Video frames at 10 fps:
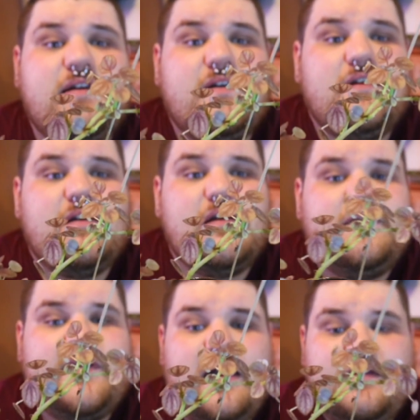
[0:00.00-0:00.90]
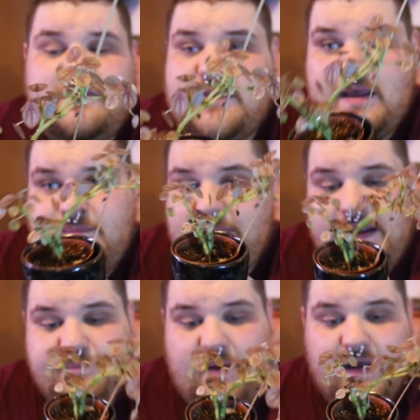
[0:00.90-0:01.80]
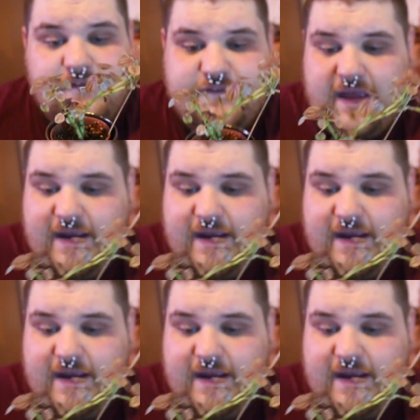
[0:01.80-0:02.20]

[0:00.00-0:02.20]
that they make perfect